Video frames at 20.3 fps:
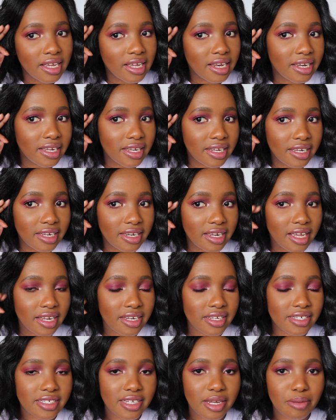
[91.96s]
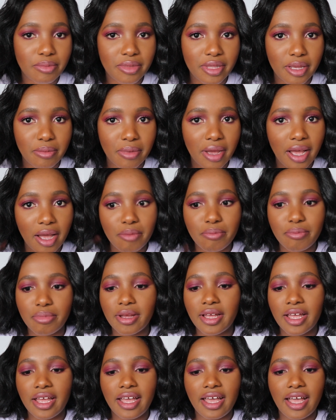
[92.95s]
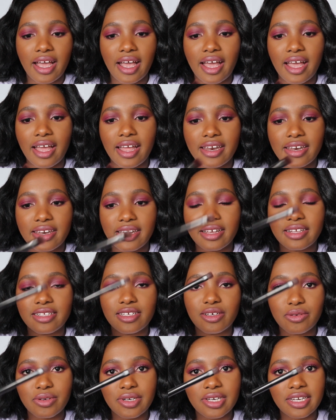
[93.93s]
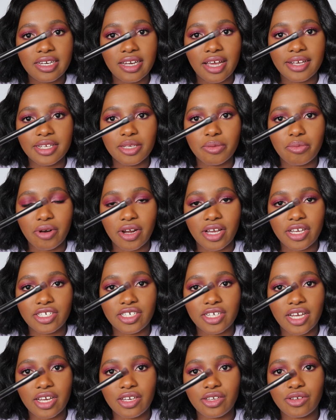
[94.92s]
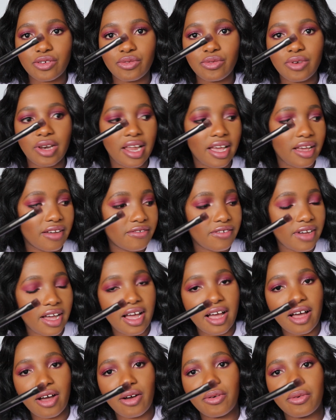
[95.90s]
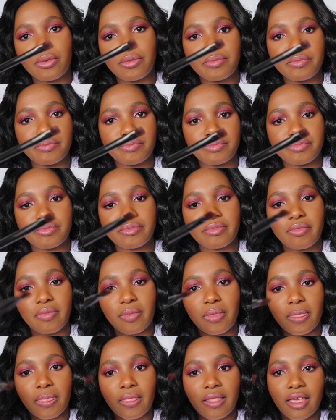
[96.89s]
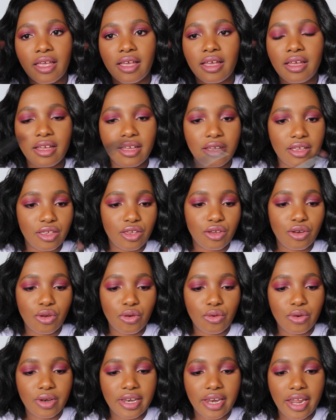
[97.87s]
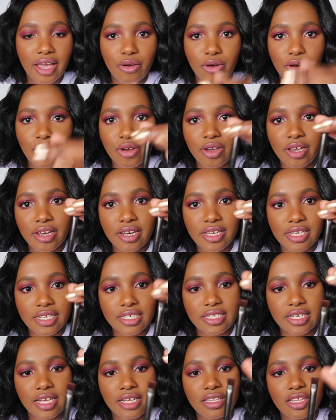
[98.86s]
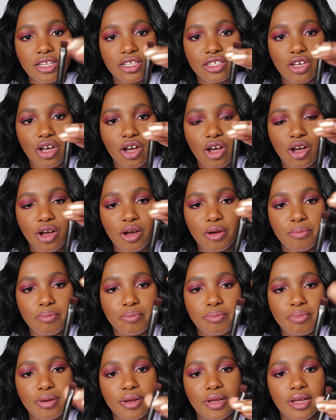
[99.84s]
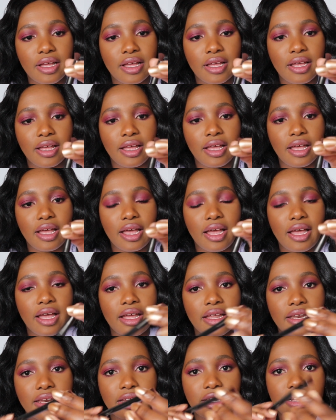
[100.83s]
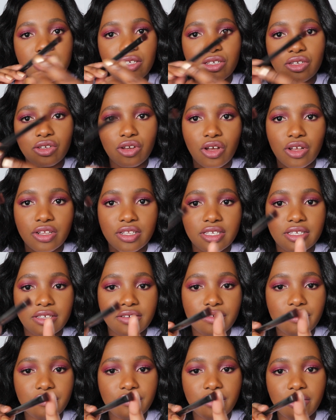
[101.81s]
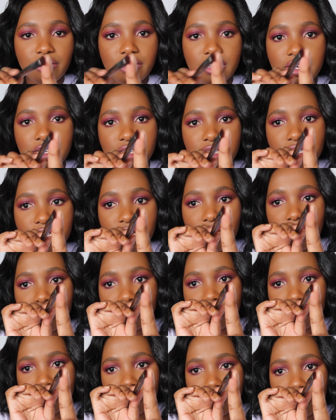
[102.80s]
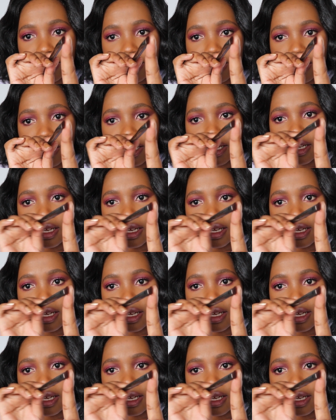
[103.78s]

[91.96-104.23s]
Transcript: clean and shape them up. And it's a really nice brush. I do love how, you know, narrow it is at the top, and it's not very dense,